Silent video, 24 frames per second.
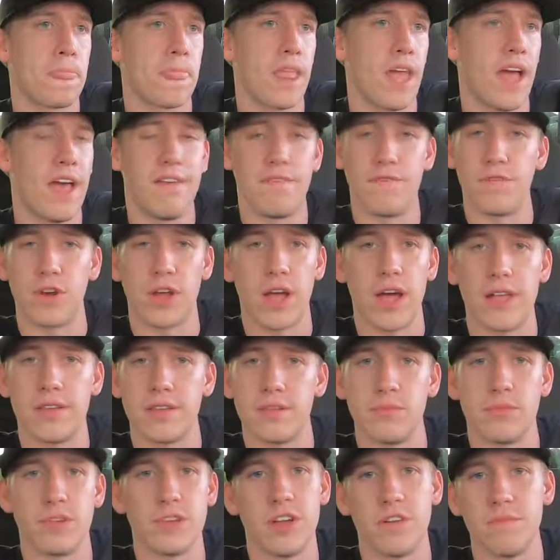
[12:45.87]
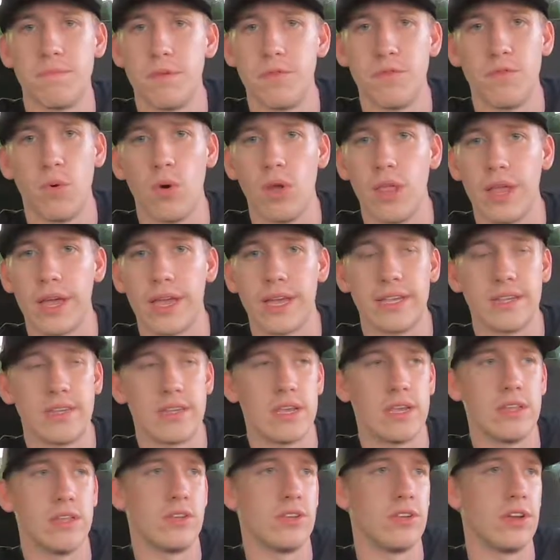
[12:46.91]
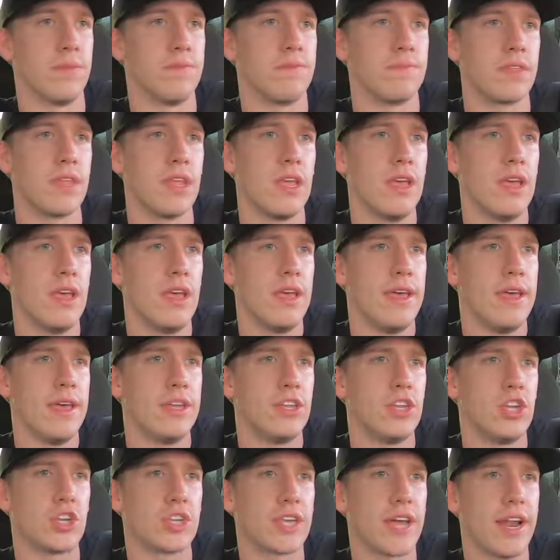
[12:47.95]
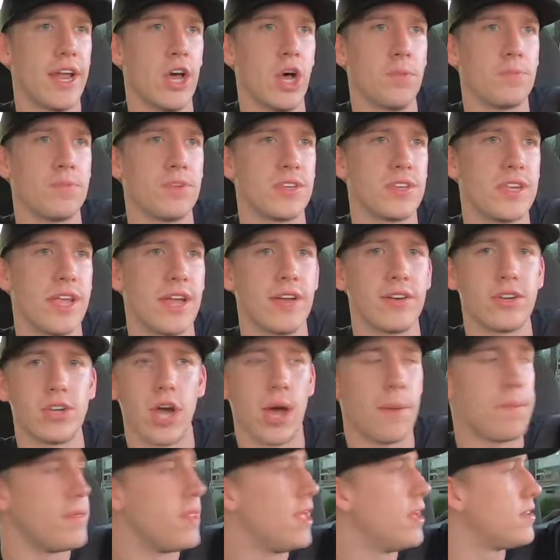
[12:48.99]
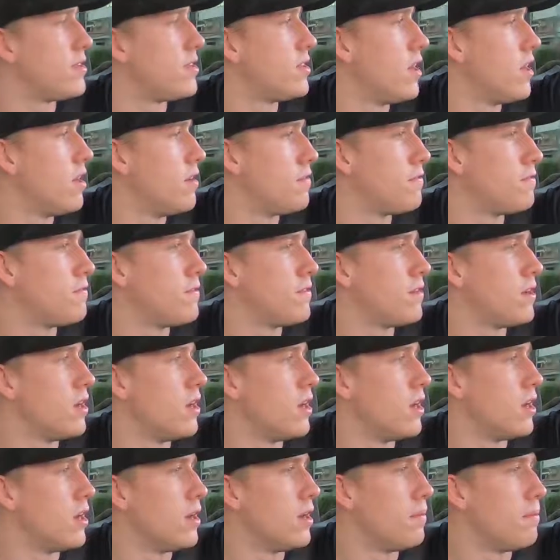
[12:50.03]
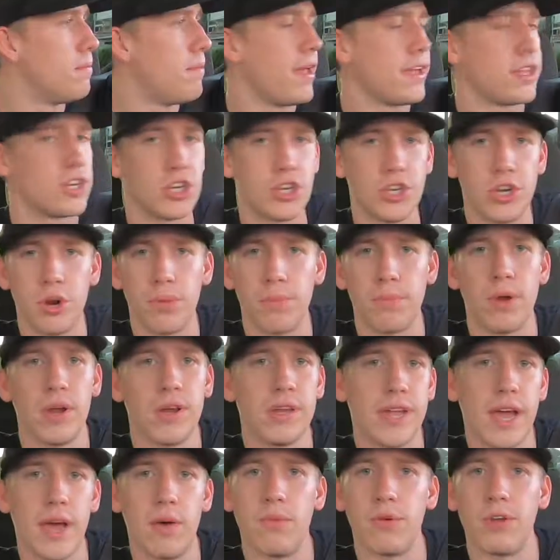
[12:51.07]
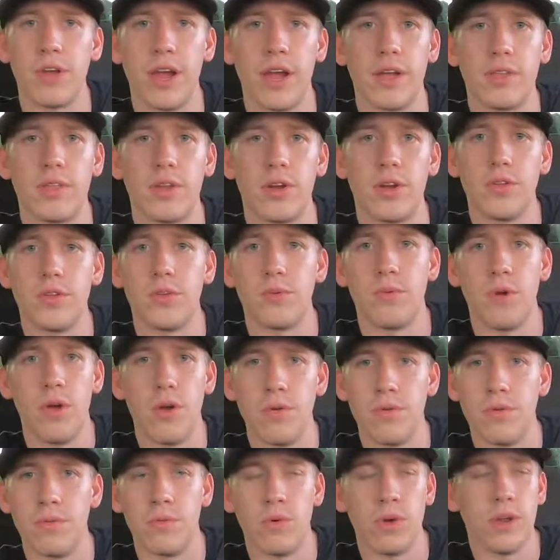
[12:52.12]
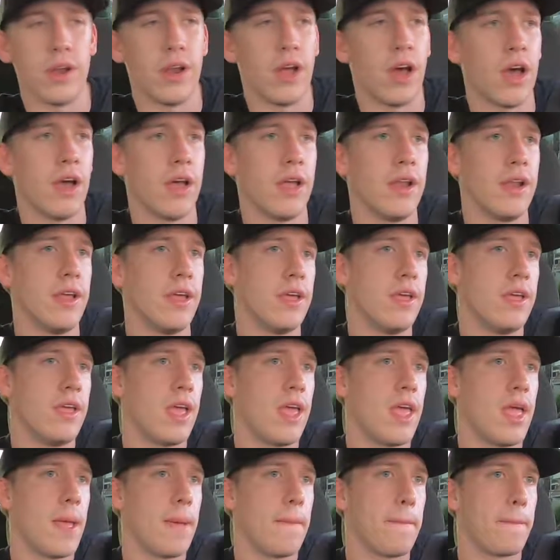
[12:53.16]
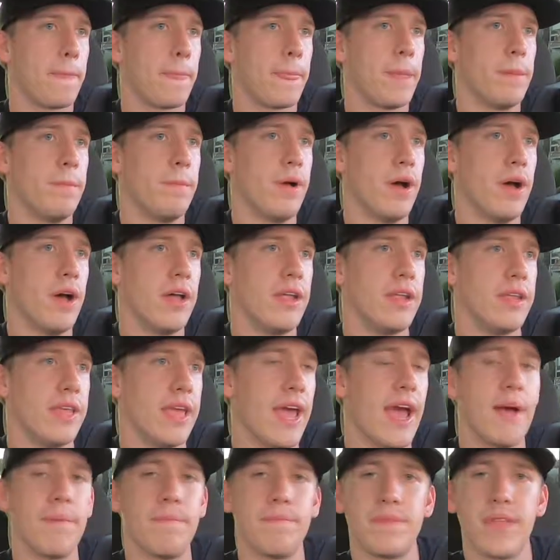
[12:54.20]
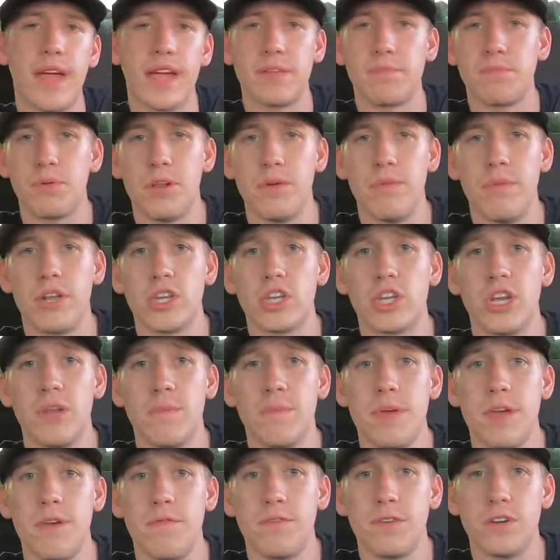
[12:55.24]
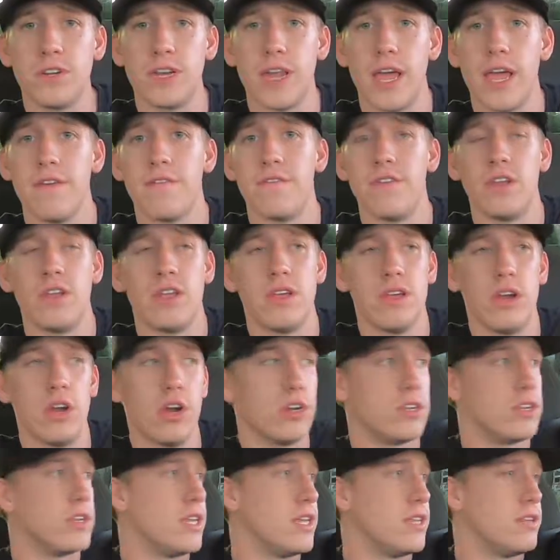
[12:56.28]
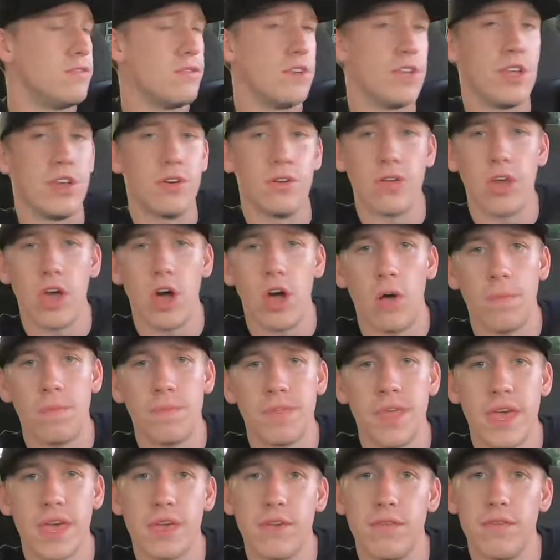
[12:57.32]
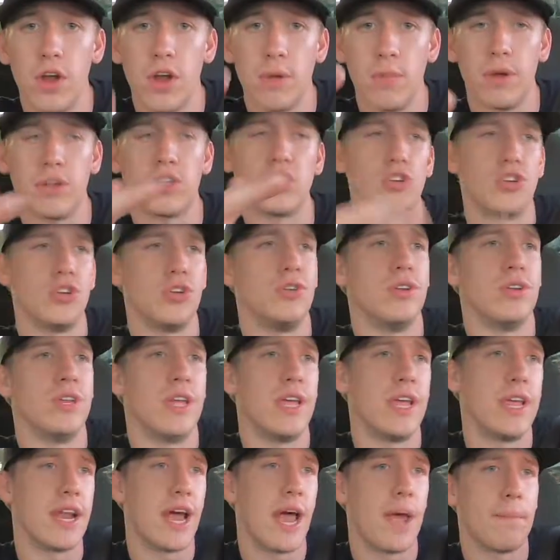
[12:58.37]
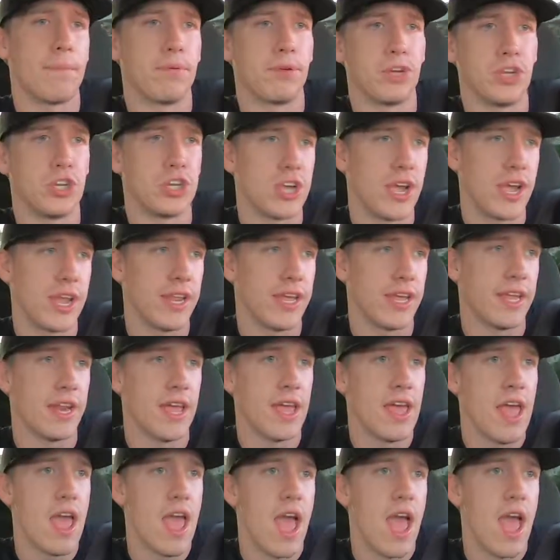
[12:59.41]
I forgot some stuff before, like I said, so just kind of helps to stay on top of that stuff. Make sure you don't break down when you're out there on the road and whatnot. But yeah, that's pretty much going to be it for today's video, y'all. Thank you very much for tuning in. I appreciate it.